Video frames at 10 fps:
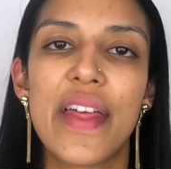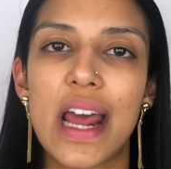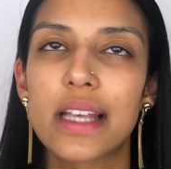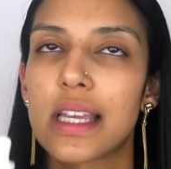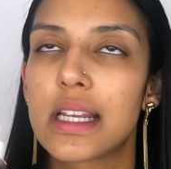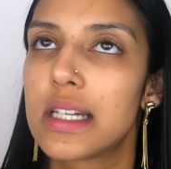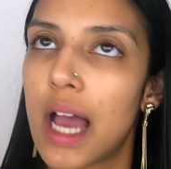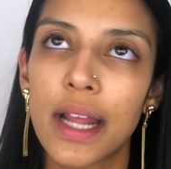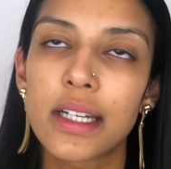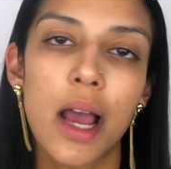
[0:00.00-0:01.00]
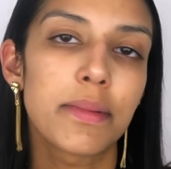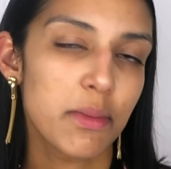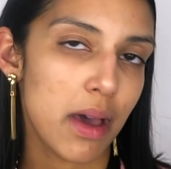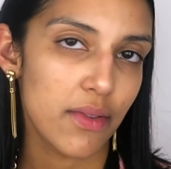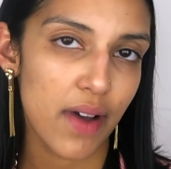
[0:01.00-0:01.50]
that has like 9 times the
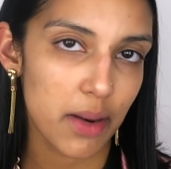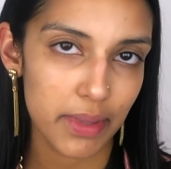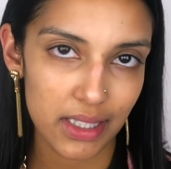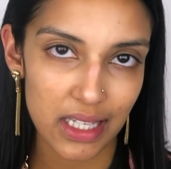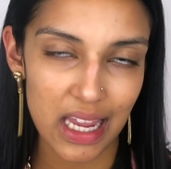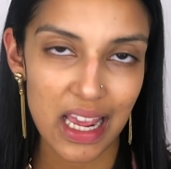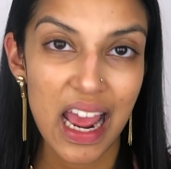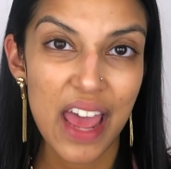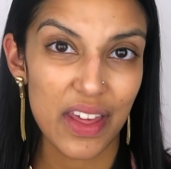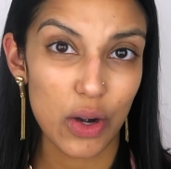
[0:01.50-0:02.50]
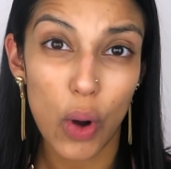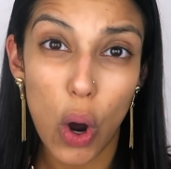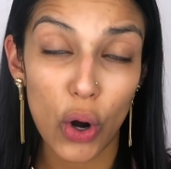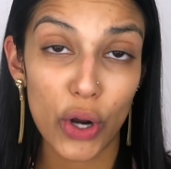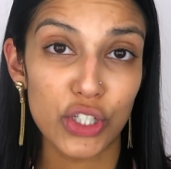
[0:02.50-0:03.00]
amount of vitamin C than an
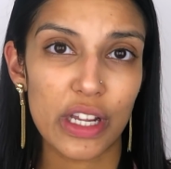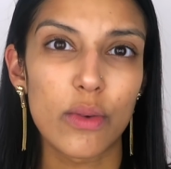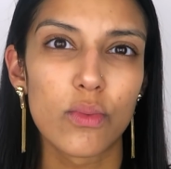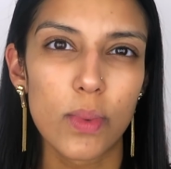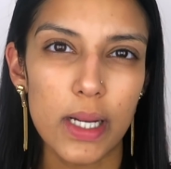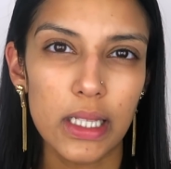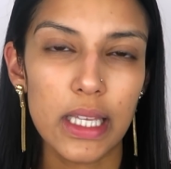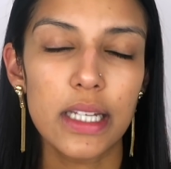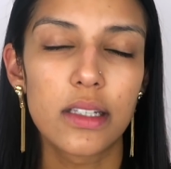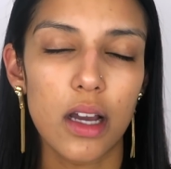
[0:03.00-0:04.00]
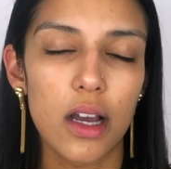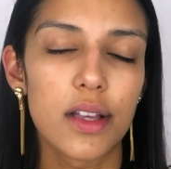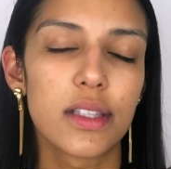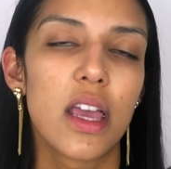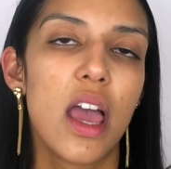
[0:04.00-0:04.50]
orange. Like it really
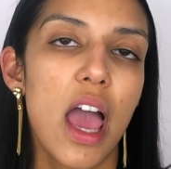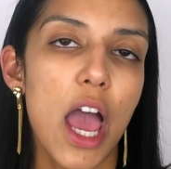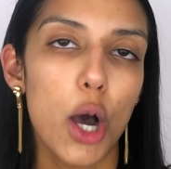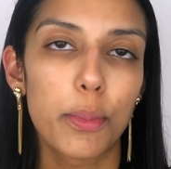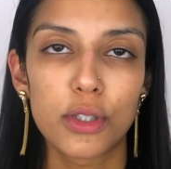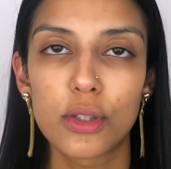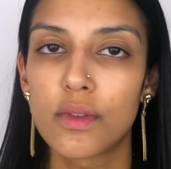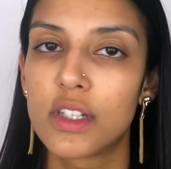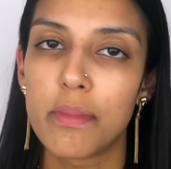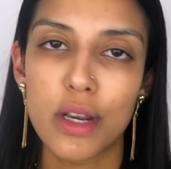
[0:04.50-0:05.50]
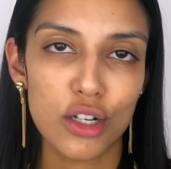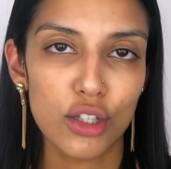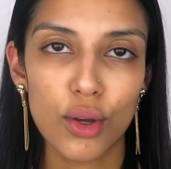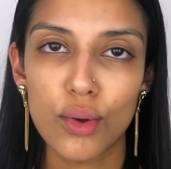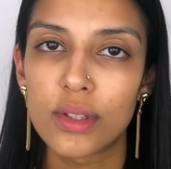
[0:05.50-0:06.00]
does help to sort of diminish
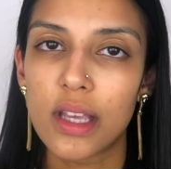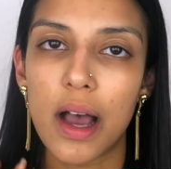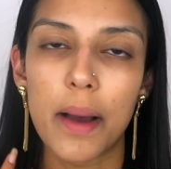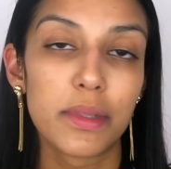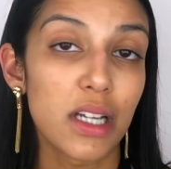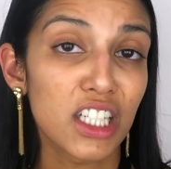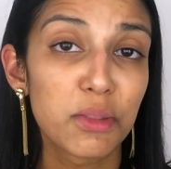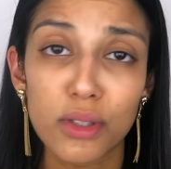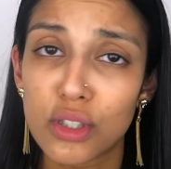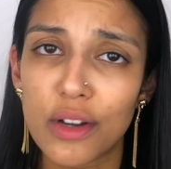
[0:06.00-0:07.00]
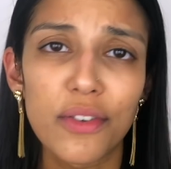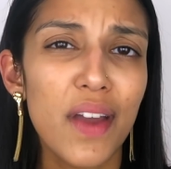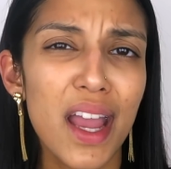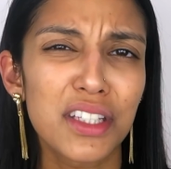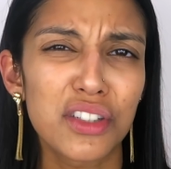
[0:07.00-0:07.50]
those dark spots in your
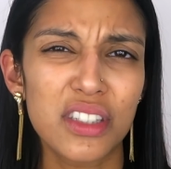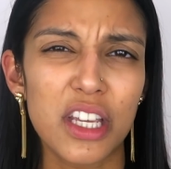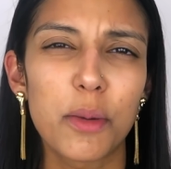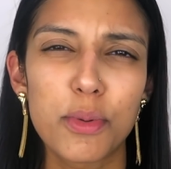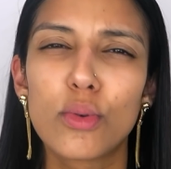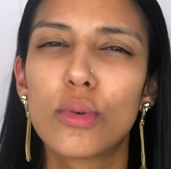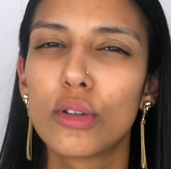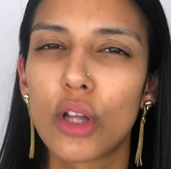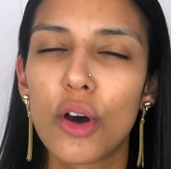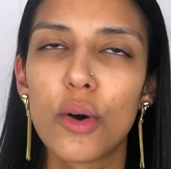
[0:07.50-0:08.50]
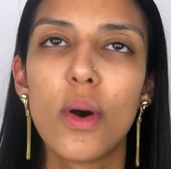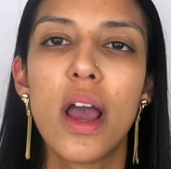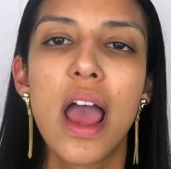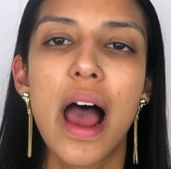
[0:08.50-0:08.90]
face and just help you glow